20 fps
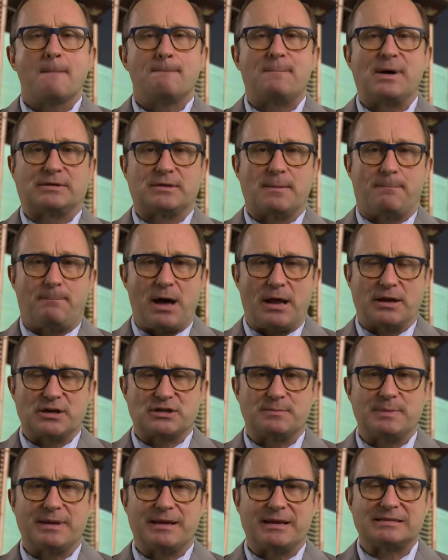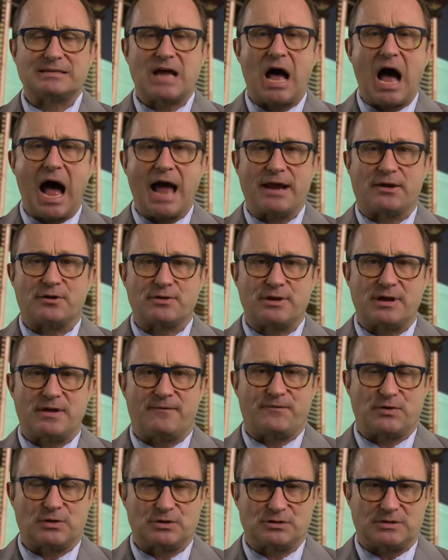but the punishment is higher than a
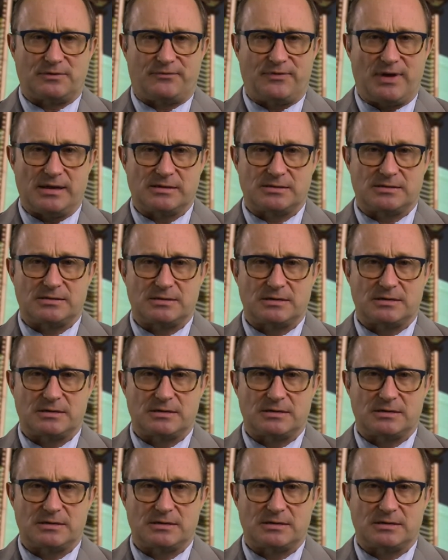first offense.